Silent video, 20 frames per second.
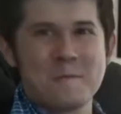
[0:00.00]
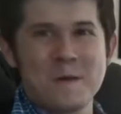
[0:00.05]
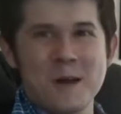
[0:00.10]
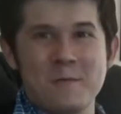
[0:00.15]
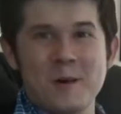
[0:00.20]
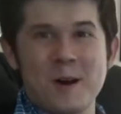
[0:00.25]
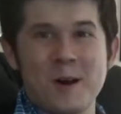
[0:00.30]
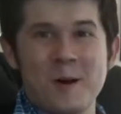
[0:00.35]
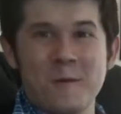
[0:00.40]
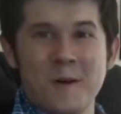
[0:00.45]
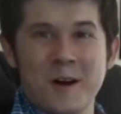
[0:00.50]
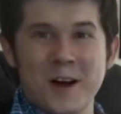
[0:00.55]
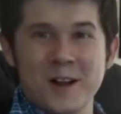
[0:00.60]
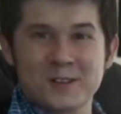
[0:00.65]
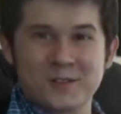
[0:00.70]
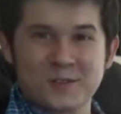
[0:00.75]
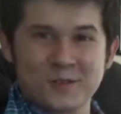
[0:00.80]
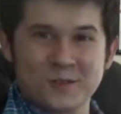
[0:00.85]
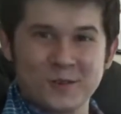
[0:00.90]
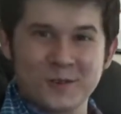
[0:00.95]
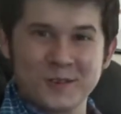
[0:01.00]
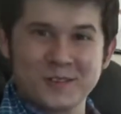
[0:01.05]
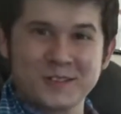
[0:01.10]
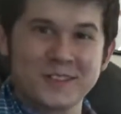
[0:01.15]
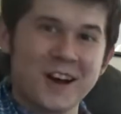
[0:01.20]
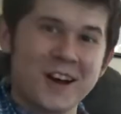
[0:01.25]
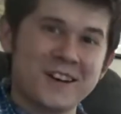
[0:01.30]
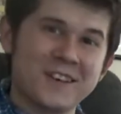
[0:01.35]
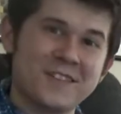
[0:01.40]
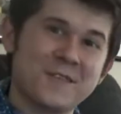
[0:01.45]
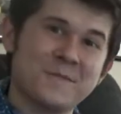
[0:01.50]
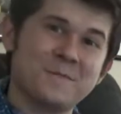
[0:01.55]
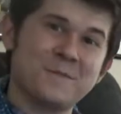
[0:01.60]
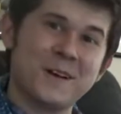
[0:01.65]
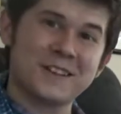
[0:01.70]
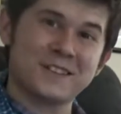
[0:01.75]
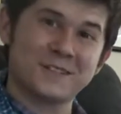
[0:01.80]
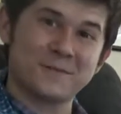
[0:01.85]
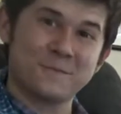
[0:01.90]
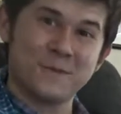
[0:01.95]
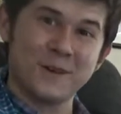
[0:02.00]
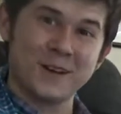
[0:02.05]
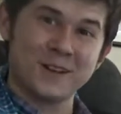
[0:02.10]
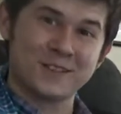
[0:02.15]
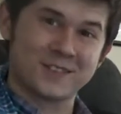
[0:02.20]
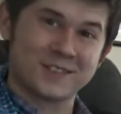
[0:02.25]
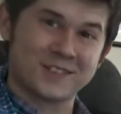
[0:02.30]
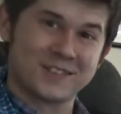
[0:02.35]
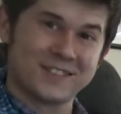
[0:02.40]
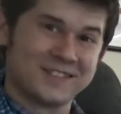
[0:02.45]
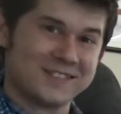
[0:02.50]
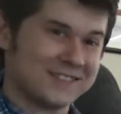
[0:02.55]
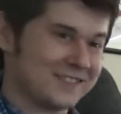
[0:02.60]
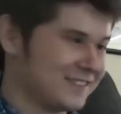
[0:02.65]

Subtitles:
Maybe I'll watch through it and cut in the best bits.